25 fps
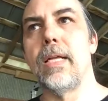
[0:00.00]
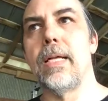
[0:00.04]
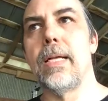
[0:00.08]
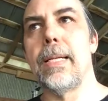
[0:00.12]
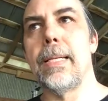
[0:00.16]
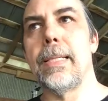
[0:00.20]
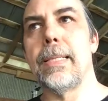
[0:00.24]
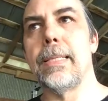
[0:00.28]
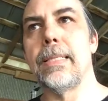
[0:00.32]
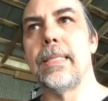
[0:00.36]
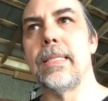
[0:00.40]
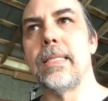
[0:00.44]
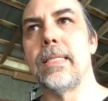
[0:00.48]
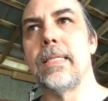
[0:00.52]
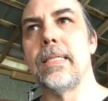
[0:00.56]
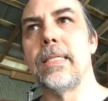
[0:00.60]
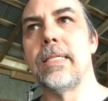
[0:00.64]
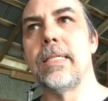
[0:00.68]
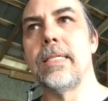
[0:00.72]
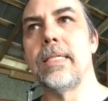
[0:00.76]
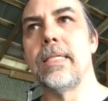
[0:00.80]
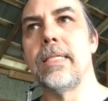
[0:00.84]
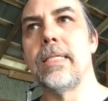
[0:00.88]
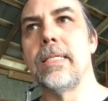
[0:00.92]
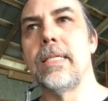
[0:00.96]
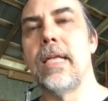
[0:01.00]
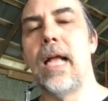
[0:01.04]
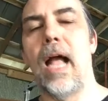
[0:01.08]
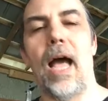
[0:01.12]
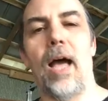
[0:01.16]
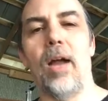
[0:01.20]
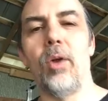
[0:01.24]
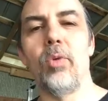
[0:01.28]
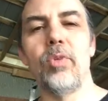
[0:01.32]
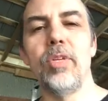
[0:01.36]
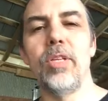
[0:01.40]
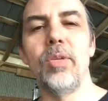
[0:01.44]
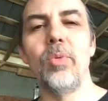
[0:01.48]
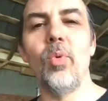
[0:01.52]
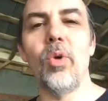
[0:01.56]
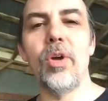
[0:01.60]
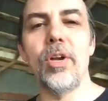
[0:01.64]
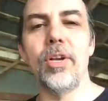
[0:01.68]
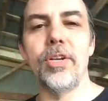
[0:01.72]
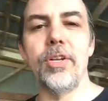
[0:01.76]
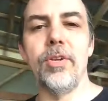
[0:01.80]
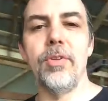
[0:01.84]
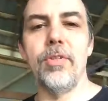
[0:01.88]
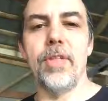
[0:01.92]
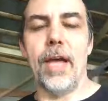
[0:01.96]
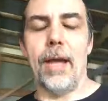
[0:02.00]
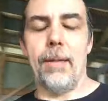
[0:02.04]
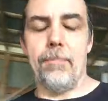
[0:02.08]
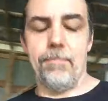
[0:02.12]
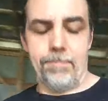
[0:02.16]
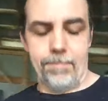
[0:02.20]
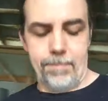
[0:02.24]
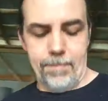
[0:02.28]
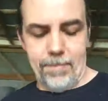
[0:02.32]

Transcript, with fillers: I don't really want to do that,